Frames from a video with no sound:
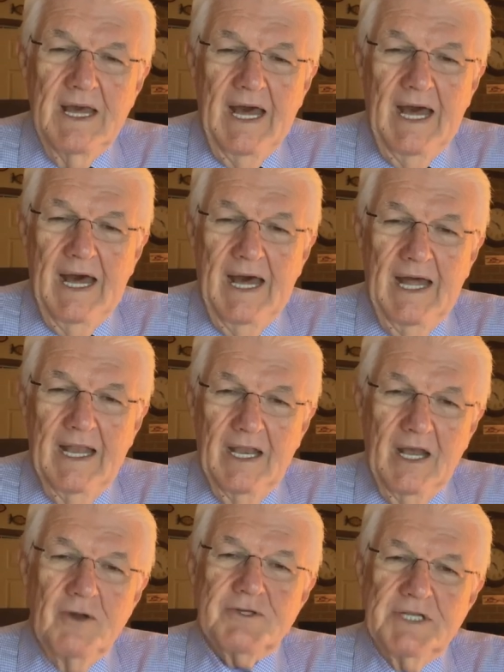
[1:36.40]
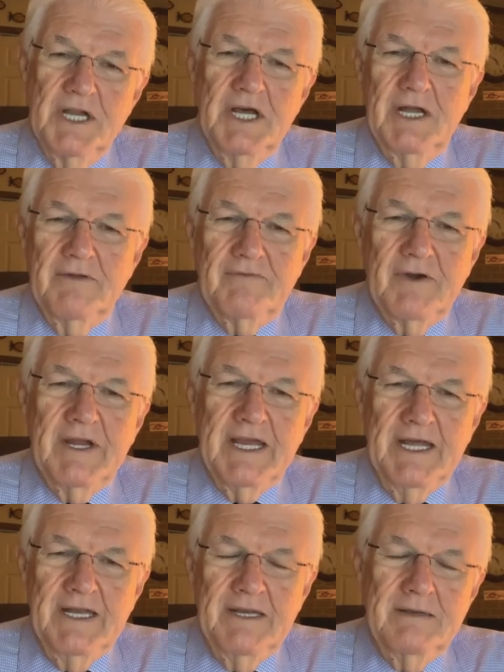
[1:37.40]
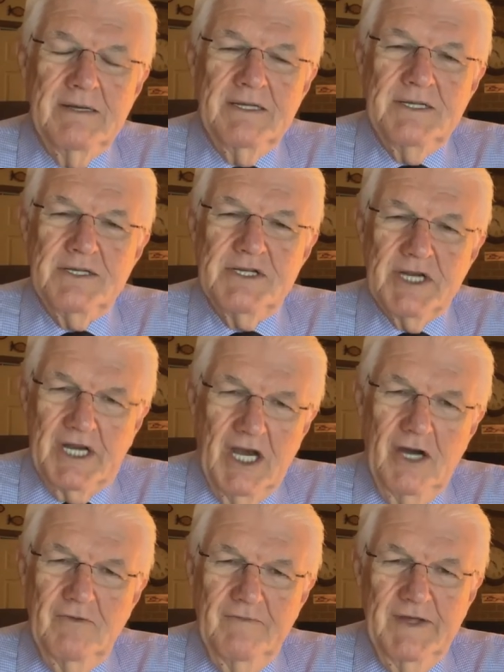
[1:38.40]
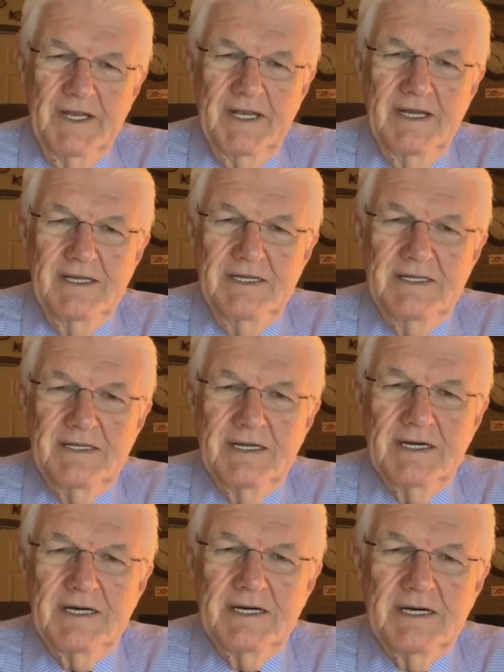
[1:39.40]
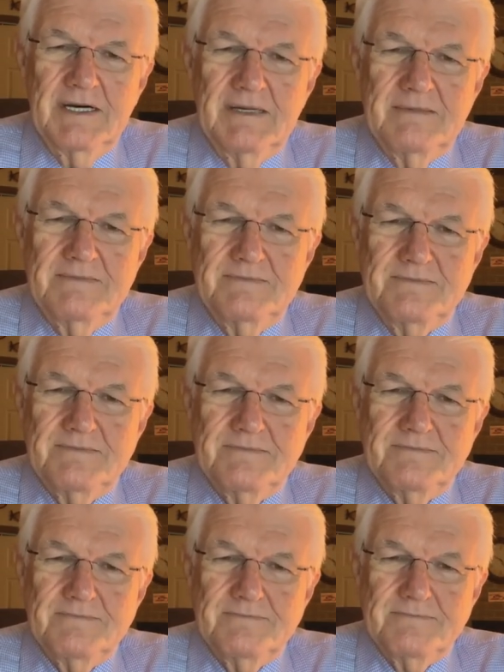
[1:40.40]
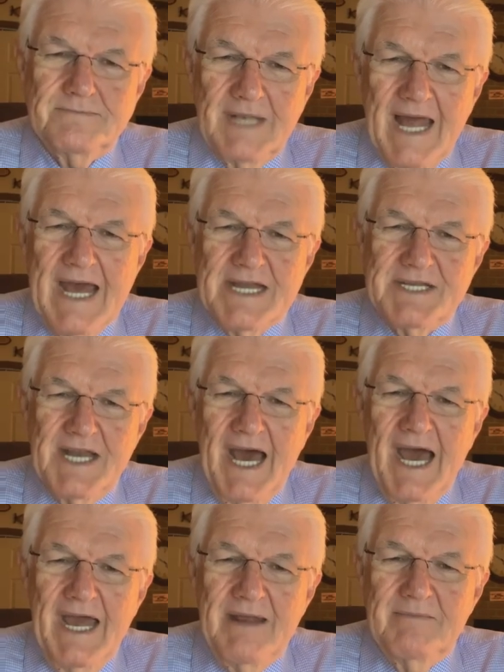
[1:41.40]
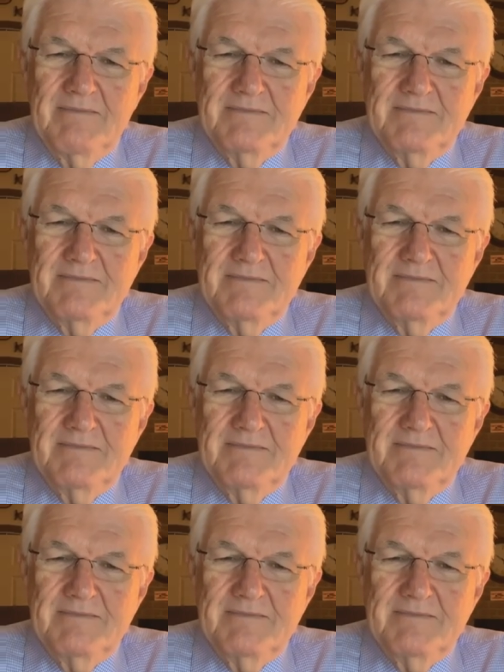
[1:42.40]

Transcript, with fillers: I lost another friend to COVID uh, last night.